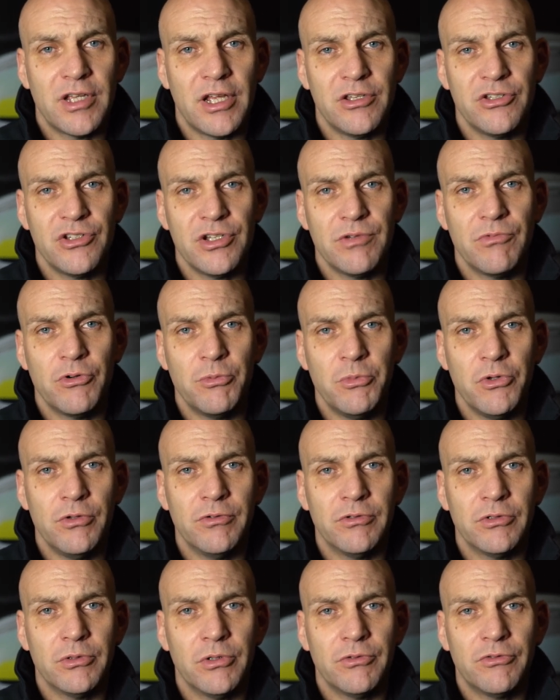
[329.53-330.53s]
engine
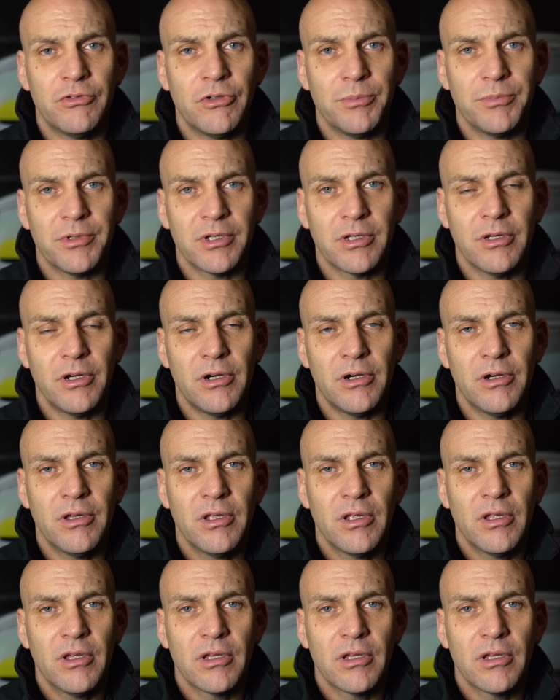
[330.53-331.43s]
removal from the car,